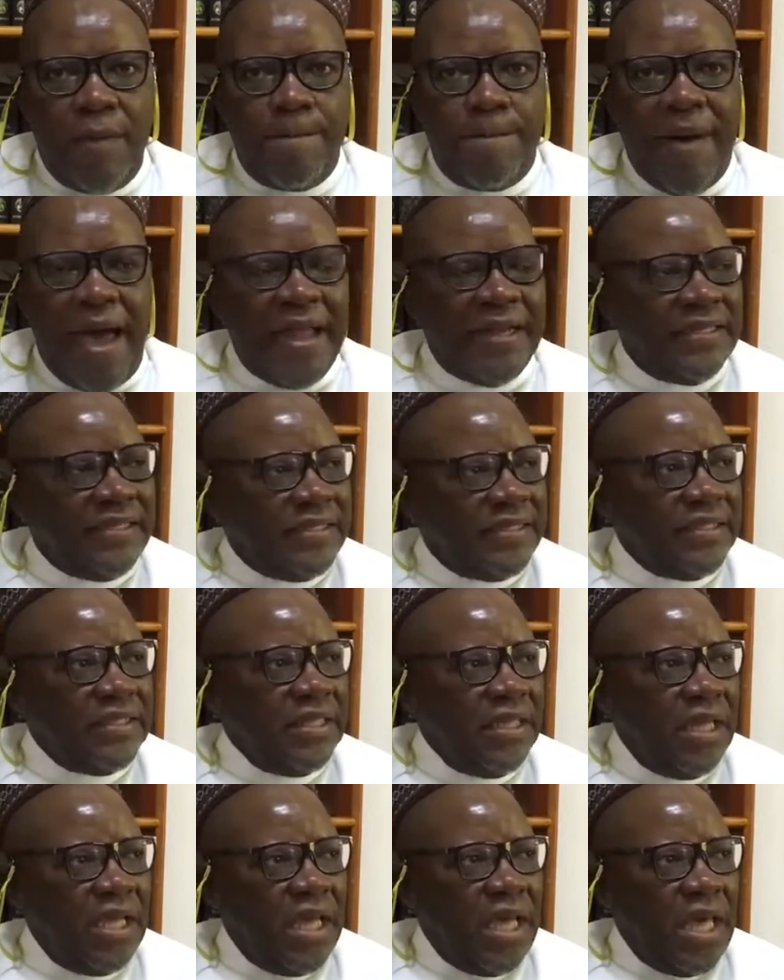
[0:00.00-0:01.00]
But
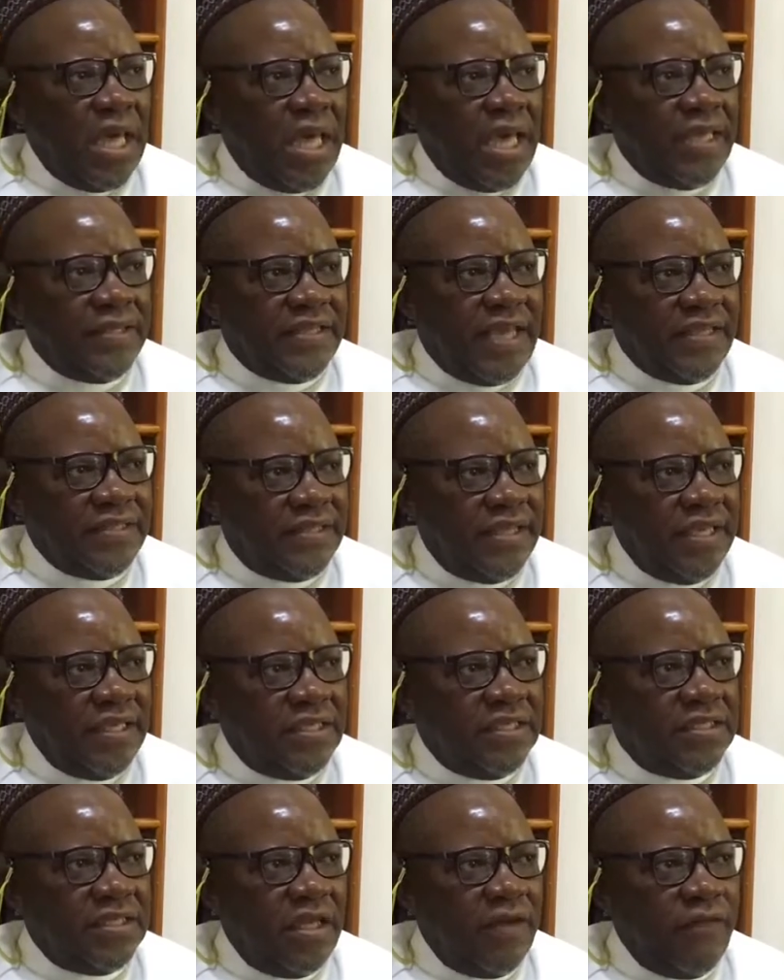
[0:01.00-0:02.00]
as I
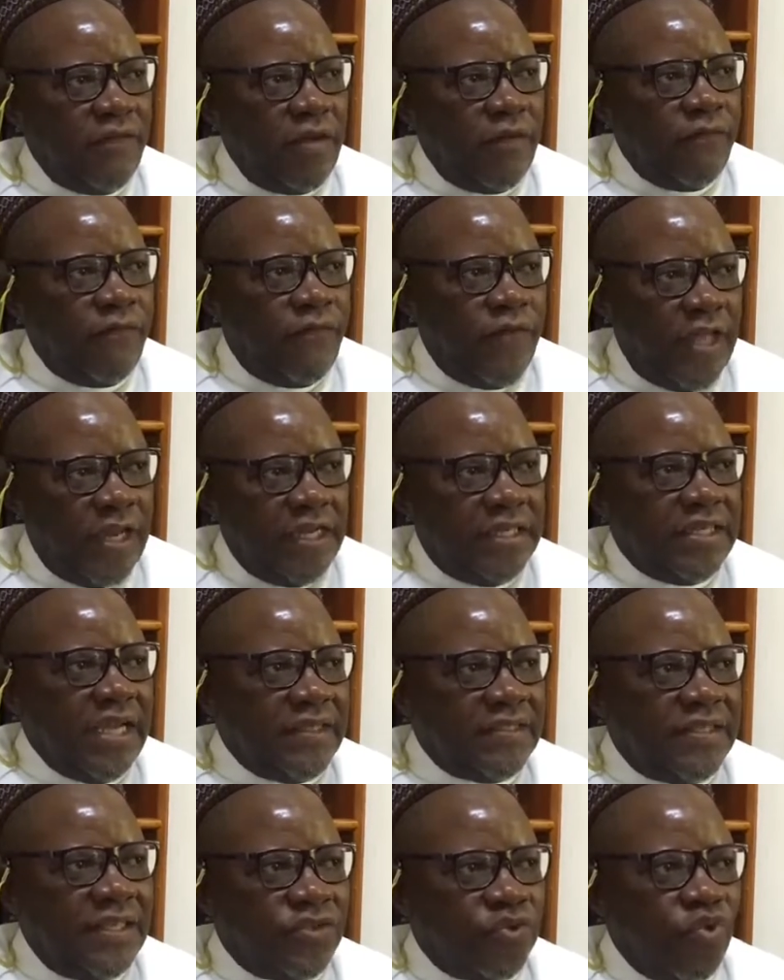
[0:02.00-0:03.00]
said,
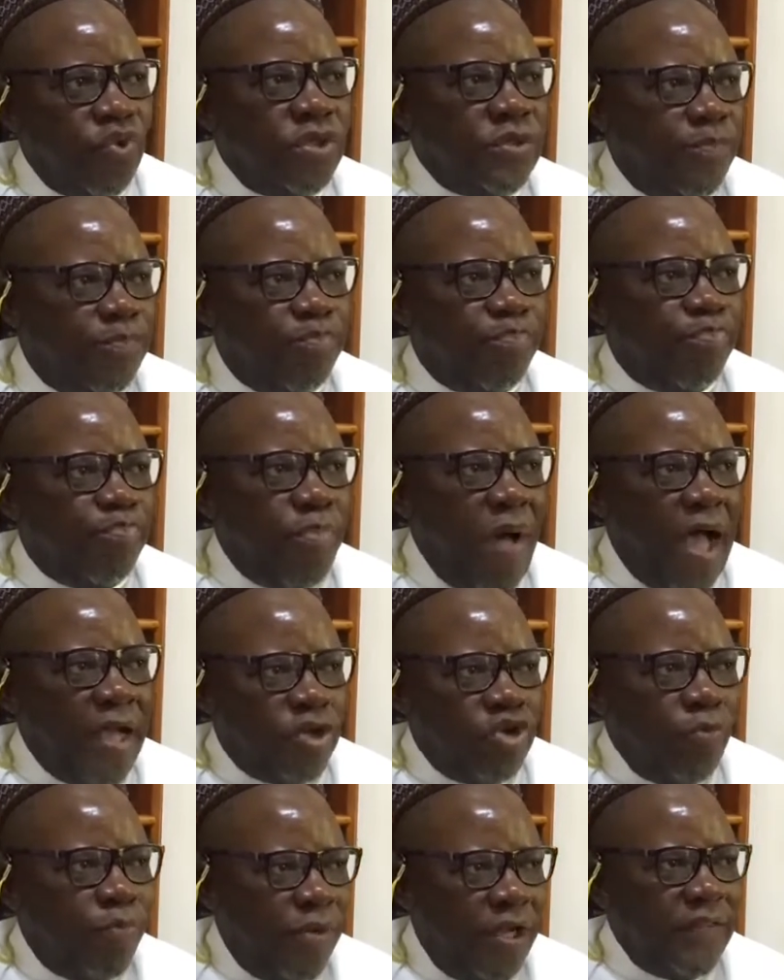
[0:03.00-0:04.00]
Veritas has got
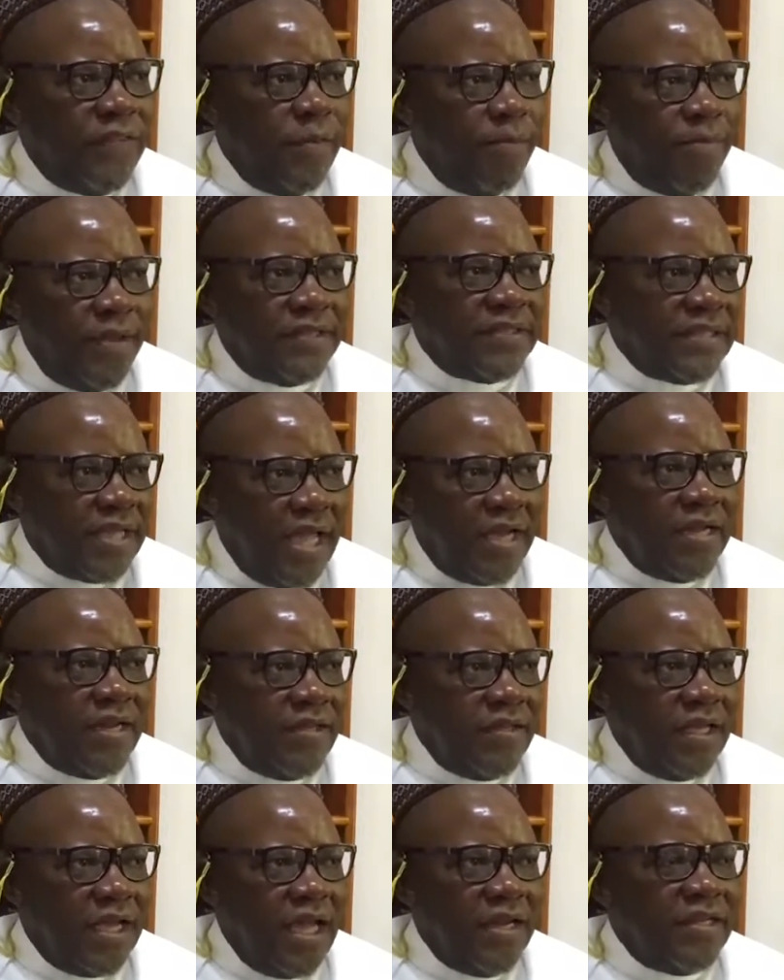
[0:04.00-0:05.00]
arguably
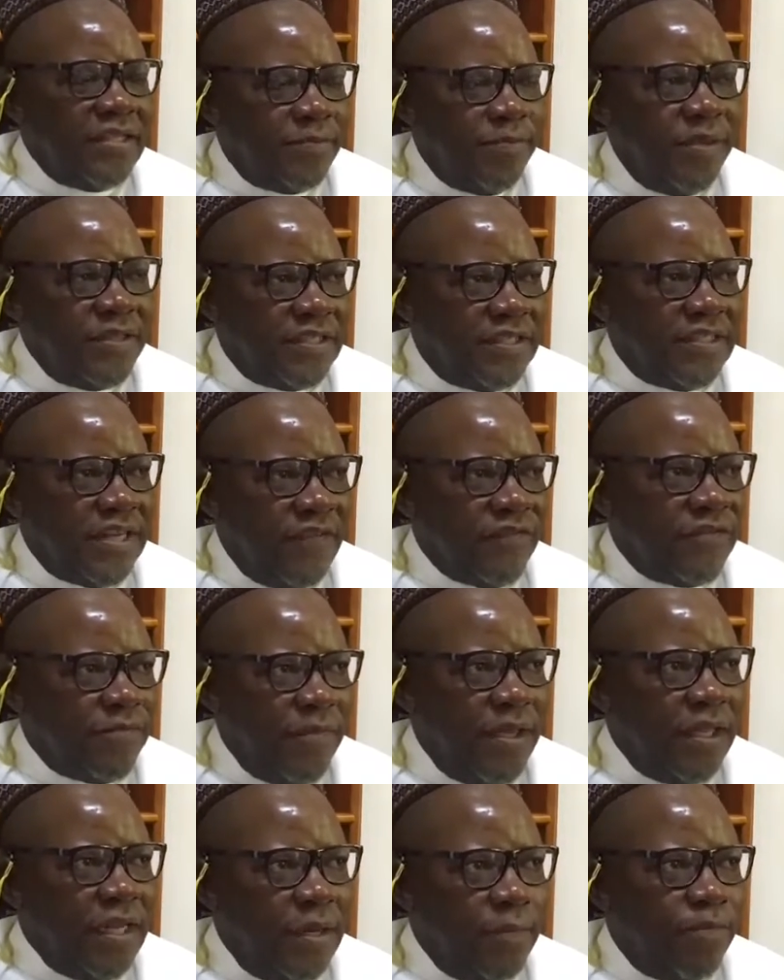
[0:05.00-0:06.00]
the country's best
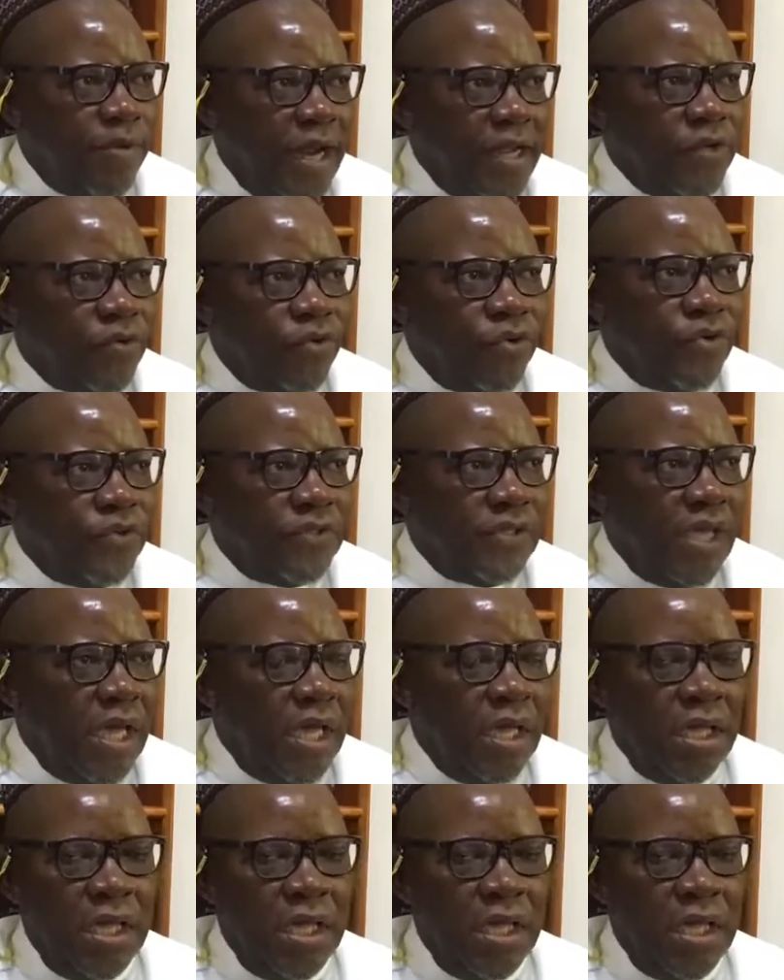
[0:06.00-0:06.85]
draftsman in Brian Crozier.